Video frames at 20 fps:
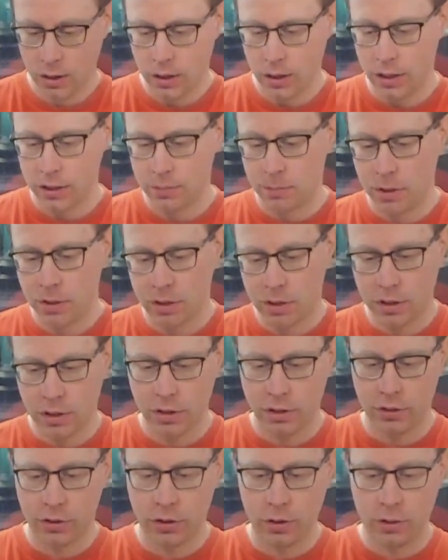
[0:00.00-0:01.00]
especially
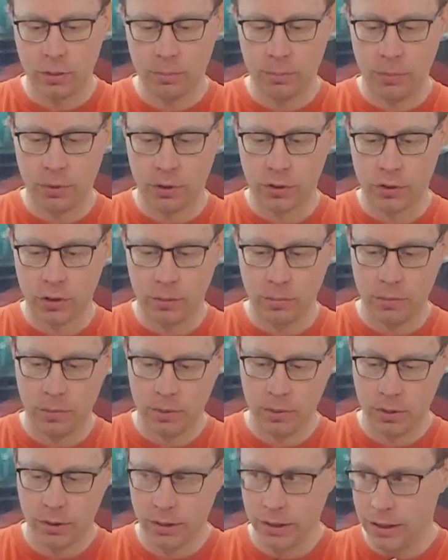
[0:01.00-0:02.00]
on the bottom
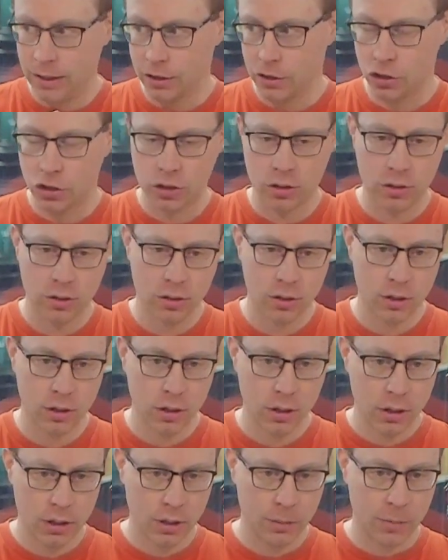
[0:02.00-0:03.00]
edge,
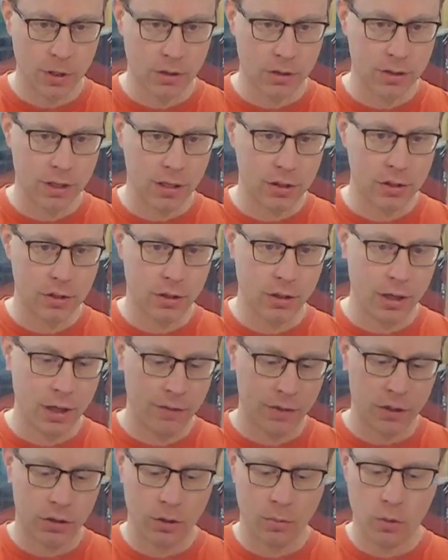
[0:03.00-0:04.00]
because that's
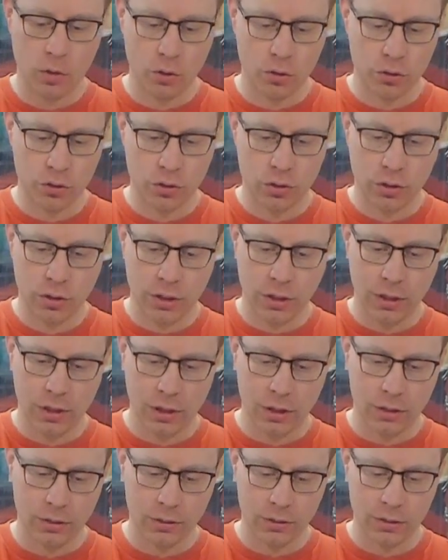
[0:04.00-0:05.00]
having the most
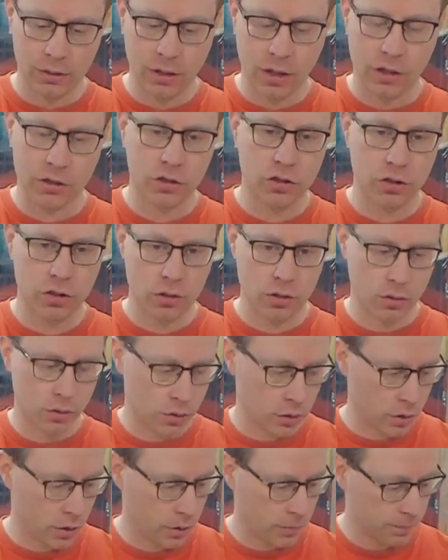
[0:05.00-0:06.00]
touch to
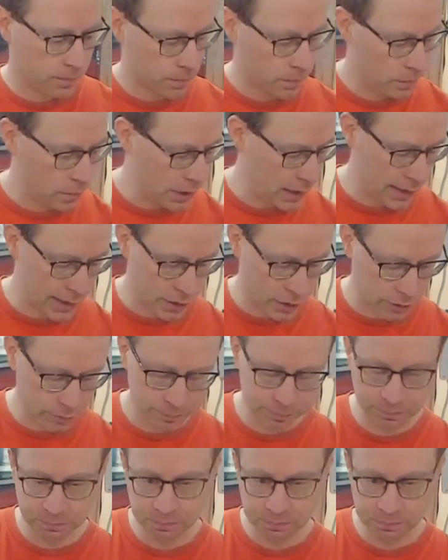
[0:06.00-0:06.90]
the player.